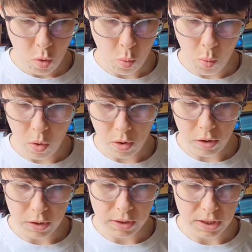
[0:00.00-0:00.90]

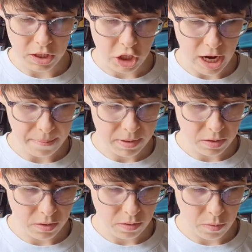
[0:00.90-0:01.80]
was a
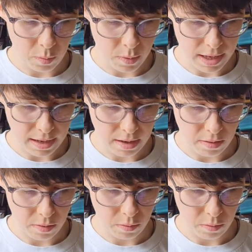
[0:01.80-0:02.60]
chapter where